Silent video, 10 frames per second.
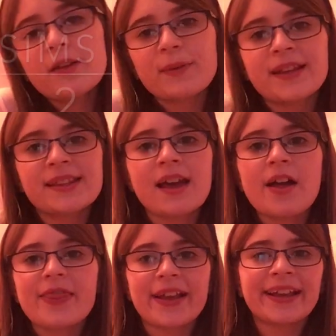have been
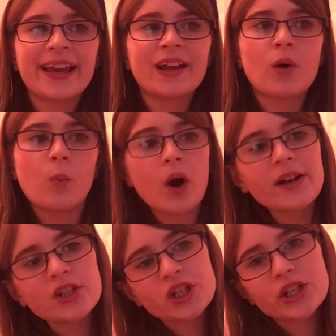thinking
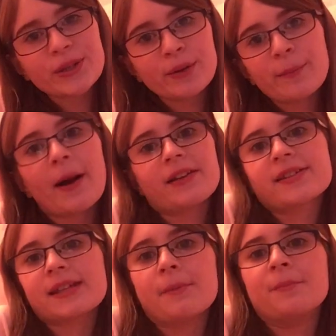what is she doing about
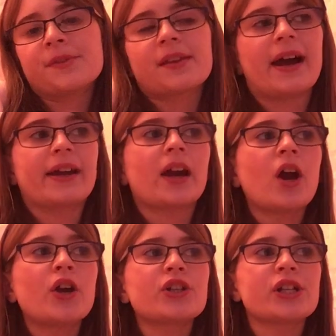Sims like
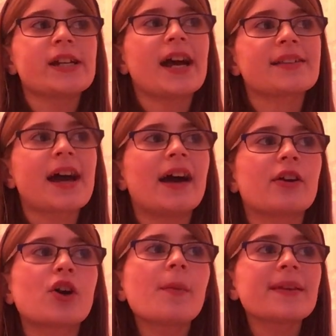she has had
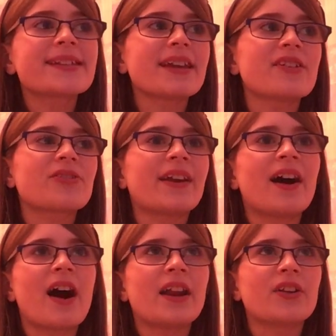a couple of series right
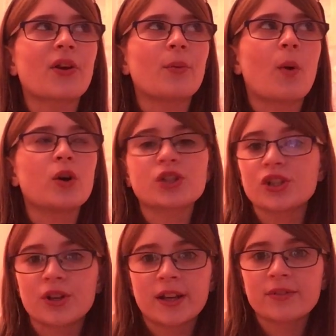now and I don't know what
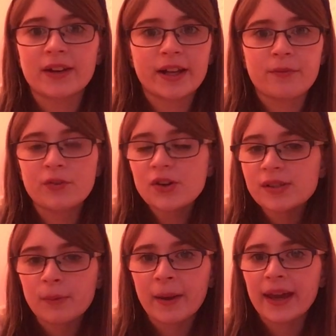she's doing it's really
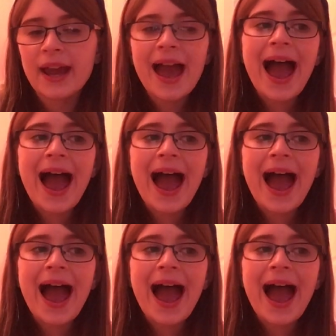confusing me